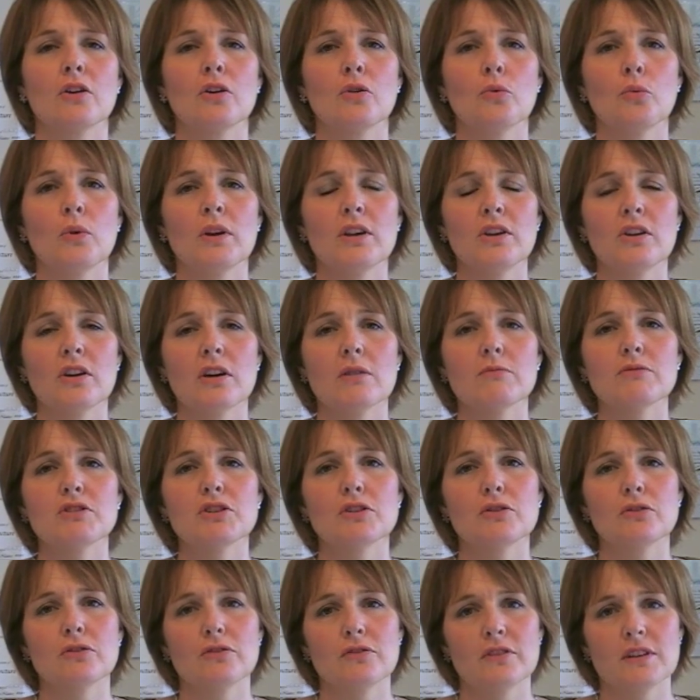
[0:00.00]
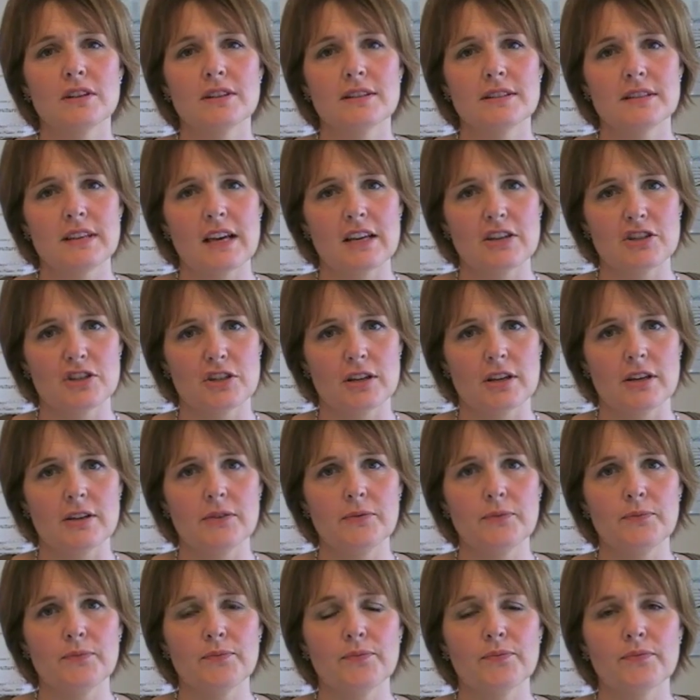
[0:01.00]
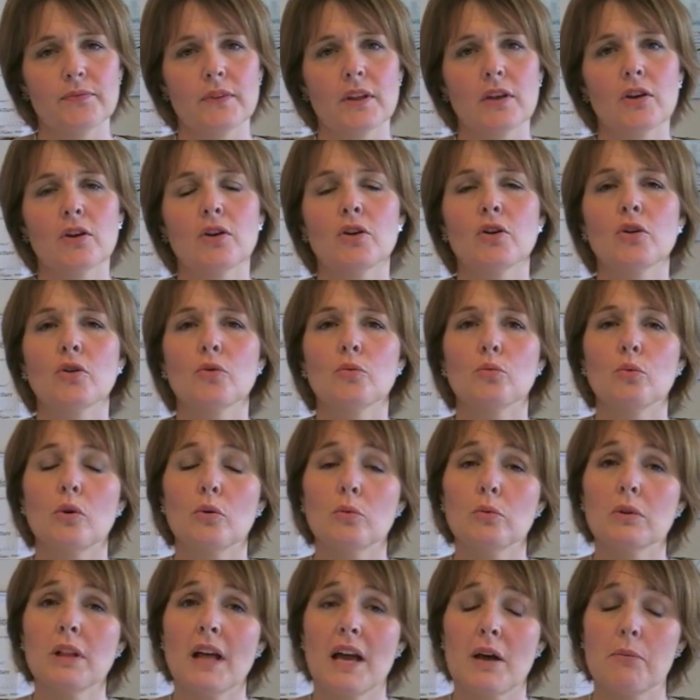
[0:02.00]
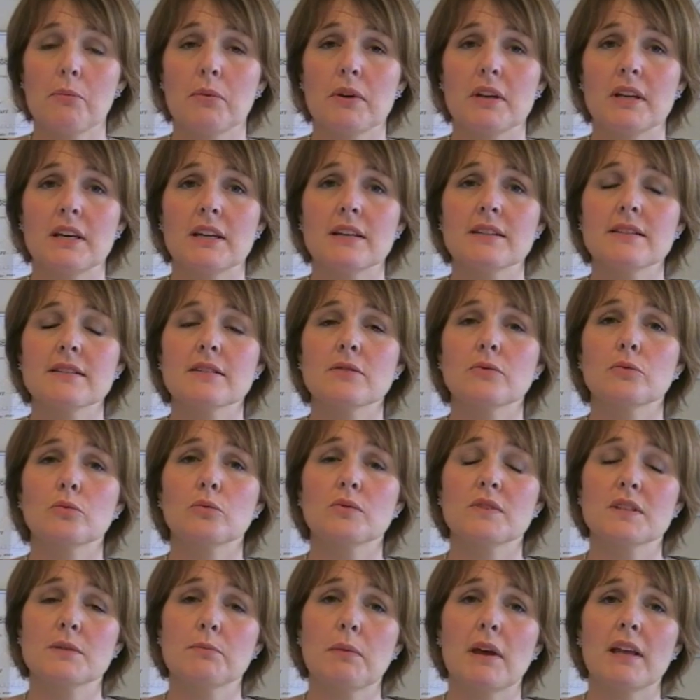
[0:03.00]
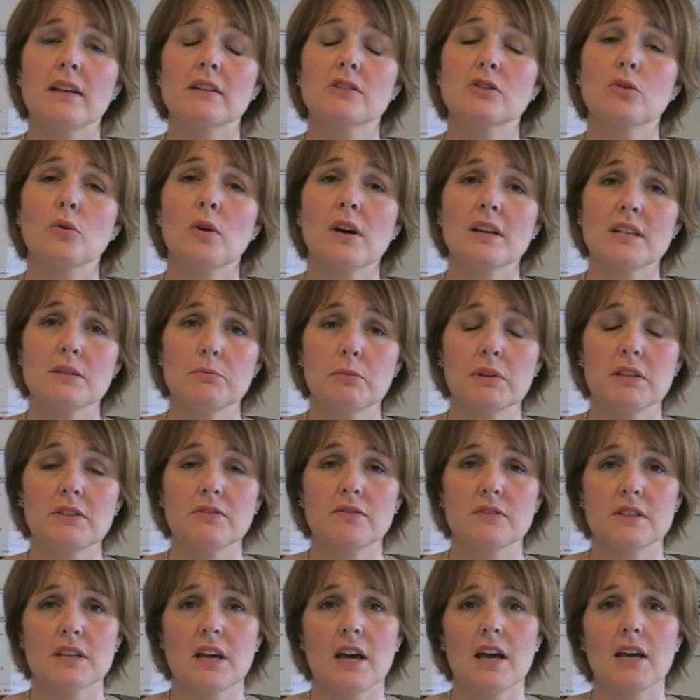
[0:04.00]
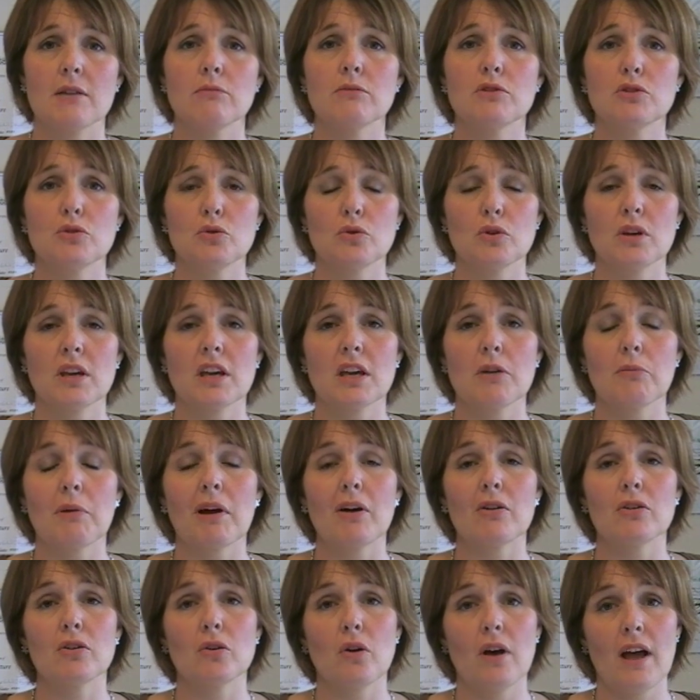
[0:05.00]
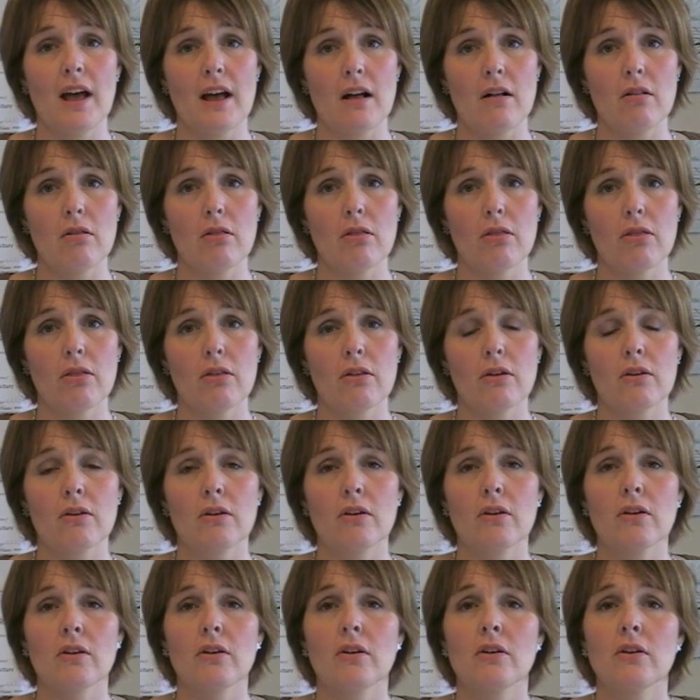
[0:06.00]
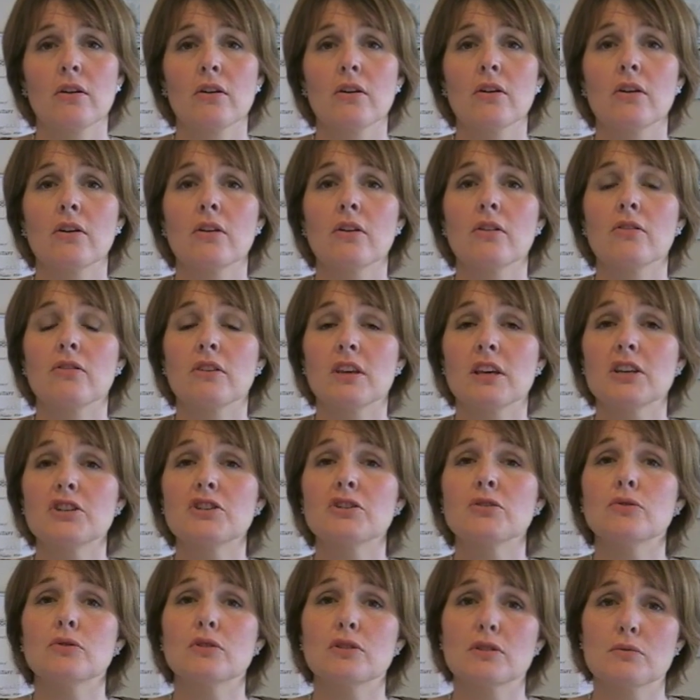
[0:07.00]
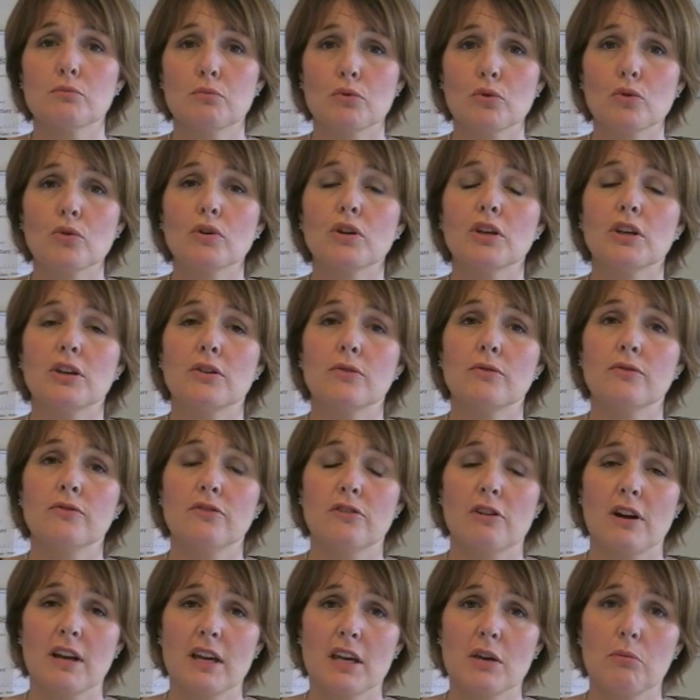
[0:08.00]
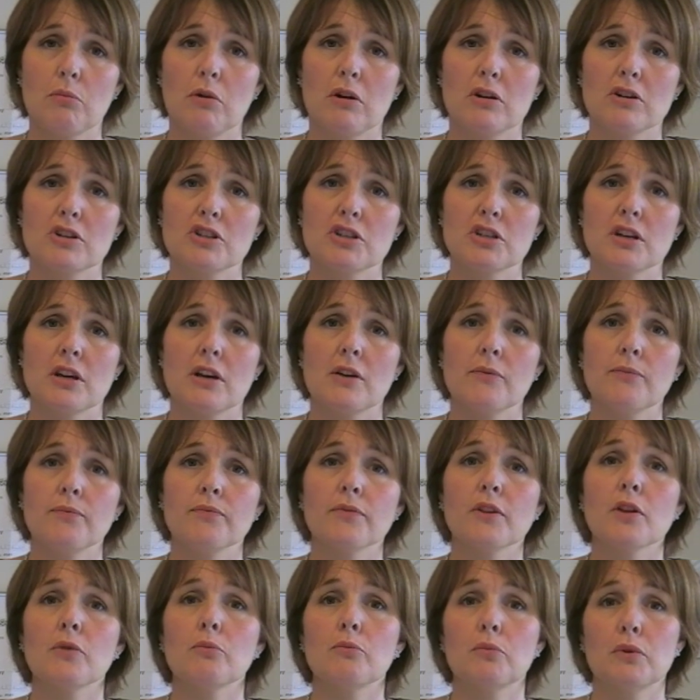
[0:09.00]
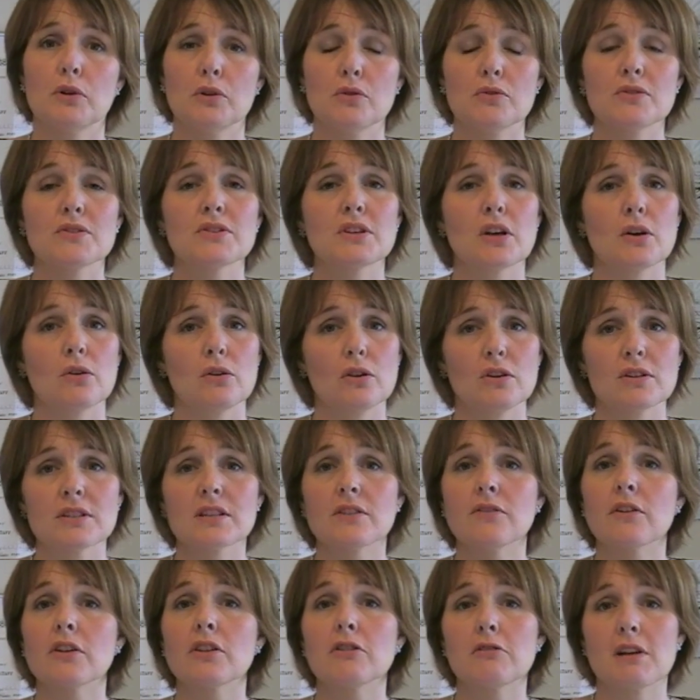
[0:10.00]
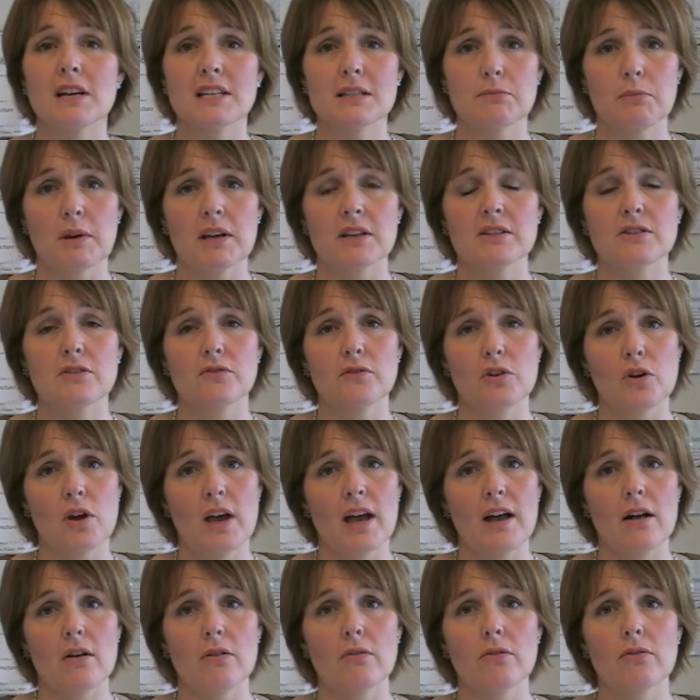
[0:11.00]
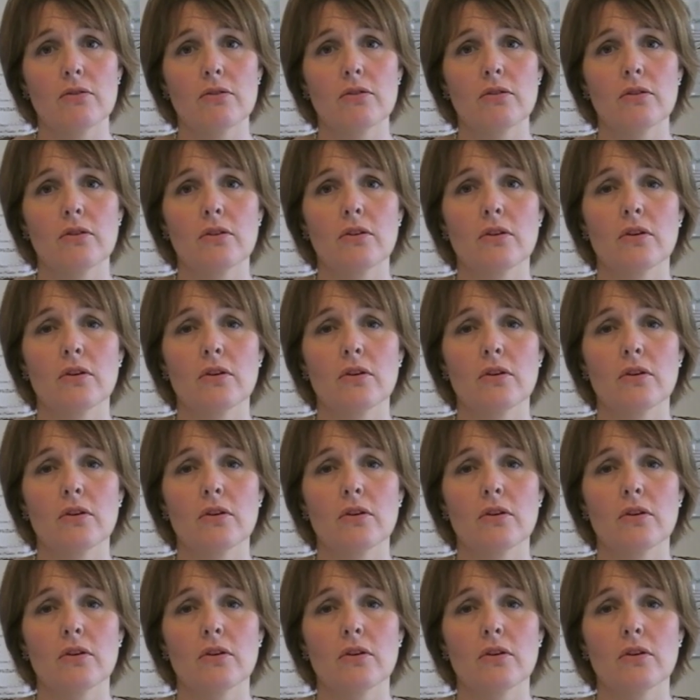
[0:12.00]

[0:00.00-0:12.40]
When you come to your first session, what will happen is we'll spend quite a bit of time talking about your health, the issue that's brought you for acupuncture, but also lots of other aspects of your health.